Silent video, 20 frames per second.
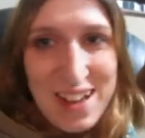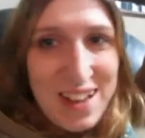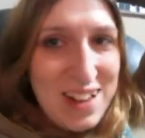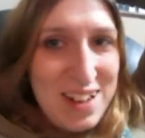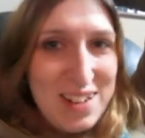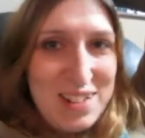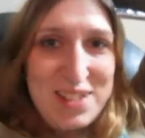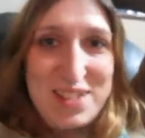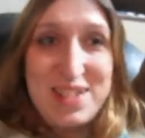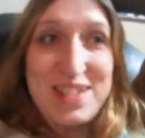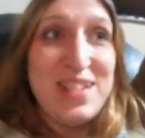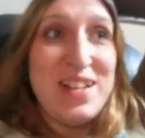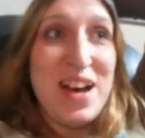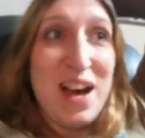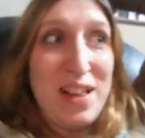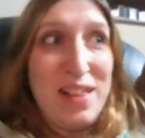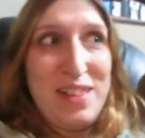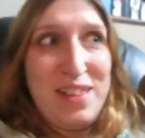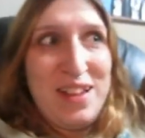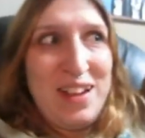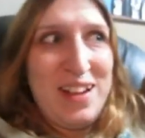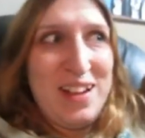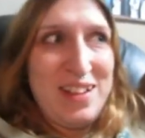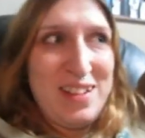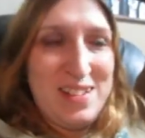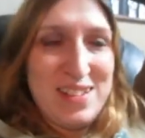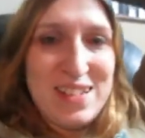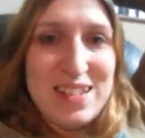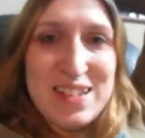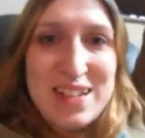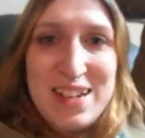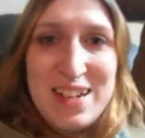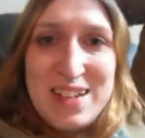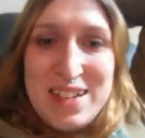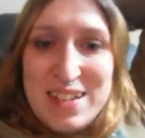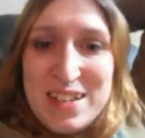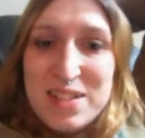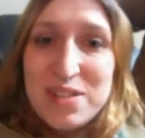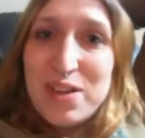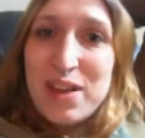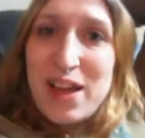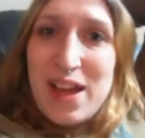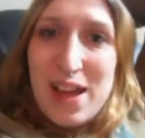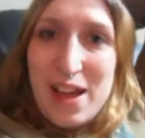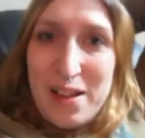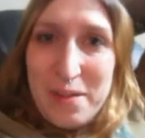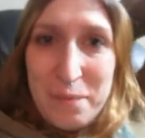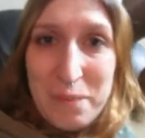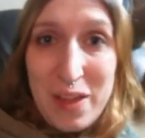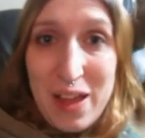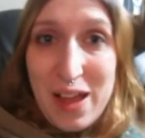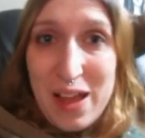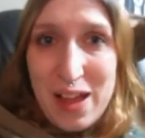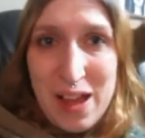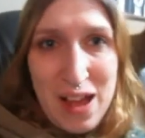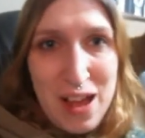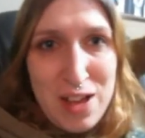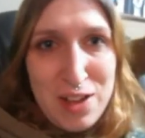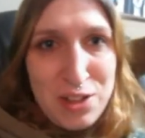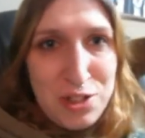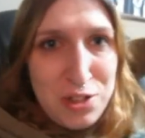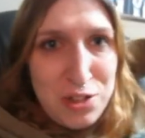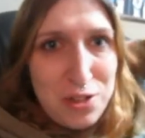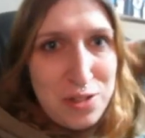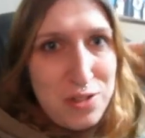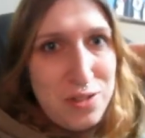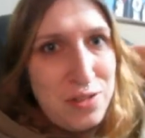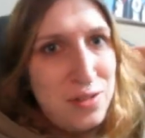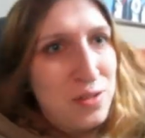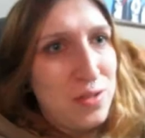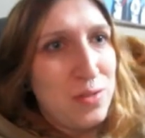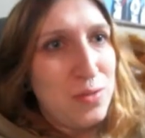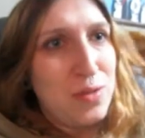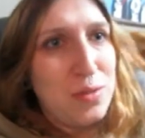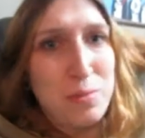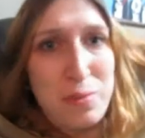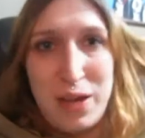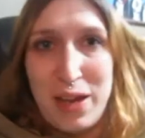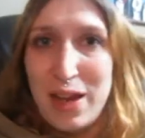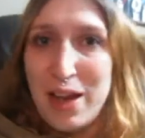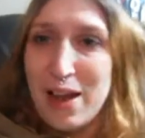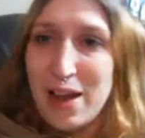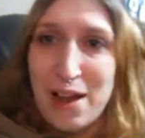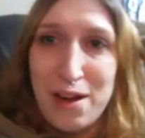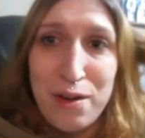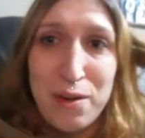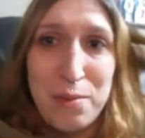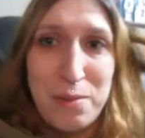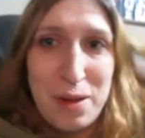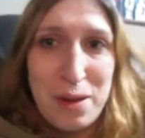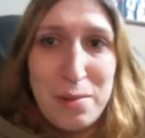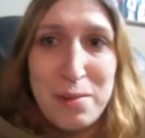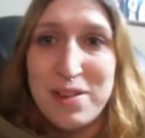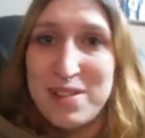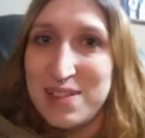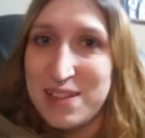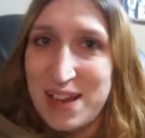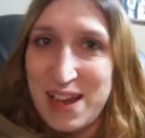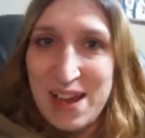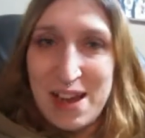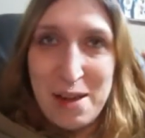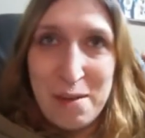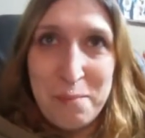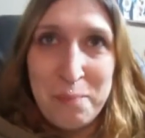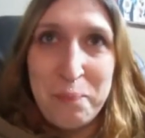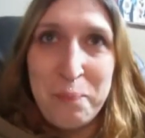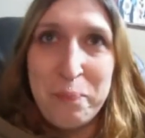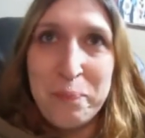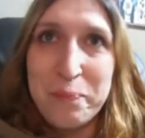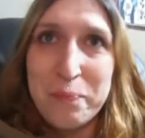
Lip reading: There's nothing else. So yeah, Asher will be our baby's name.